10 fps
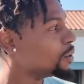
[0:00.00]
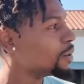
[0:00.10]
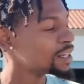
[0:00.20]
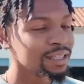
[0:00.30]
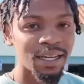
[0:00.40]

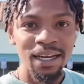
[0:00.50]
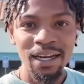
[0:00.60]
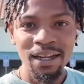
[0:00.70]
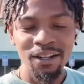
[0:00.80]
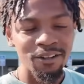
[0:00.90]
What the
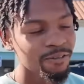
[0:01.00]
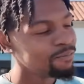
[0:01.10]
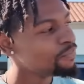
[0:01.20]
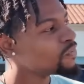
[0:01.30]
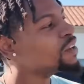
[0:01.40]
hell?
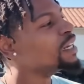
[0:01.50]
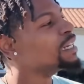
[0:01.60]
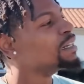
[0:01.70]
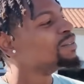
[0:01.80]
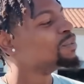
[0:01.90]

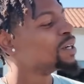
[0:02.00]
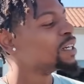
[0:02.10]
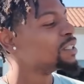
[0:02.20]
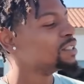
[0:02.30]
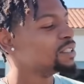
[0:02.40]

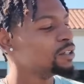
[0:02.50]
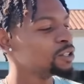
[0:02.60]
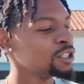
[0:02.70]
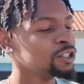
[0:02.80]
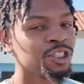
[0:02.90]
But it
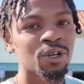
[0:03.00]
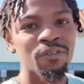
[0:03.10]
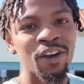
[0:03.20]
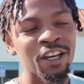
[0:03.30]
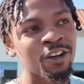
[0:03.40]
was a little
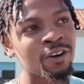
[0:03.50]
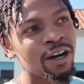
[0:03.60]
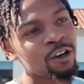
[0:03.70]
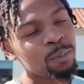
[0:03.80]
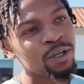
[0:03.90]
short video.
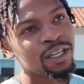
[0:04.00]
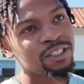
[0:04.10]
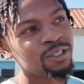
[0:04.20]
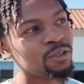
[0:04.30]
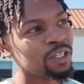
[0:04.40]
I hope you
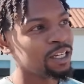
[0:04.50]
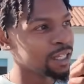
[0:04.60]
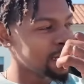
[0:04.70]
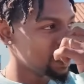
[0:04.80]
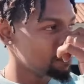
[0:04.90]
guys tuned
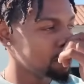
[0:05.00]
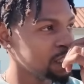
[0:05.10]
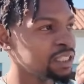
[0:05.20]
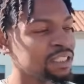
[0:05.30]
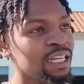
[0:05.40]
in, like it.
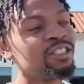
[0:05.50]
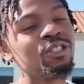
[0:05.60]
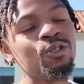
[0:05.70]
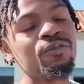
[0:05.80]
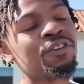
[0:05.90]
Please stay
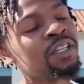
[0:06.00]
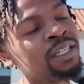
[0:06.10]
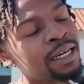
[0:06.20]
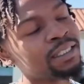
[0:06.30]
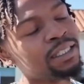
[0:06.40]
tuned for the
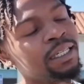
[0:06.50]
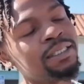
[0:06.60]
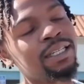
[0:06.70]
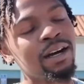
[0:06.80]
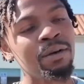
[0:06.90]
next
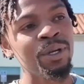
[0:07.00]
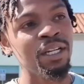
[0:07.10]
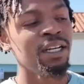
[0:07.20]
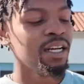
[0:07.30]
things coming.